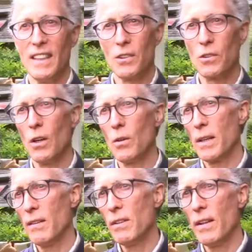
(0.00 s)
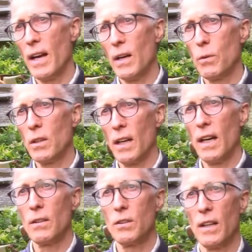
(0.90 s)
So given that, we're
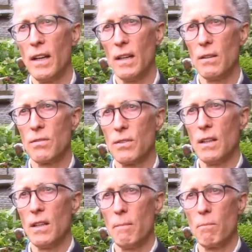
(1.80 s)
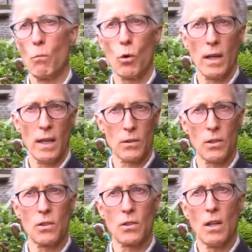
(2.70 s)
allowed to have more
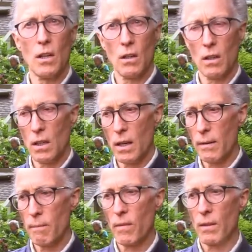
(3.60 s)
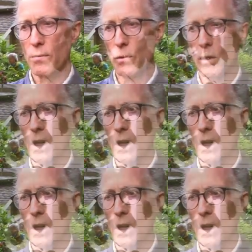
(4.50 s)
houses on 4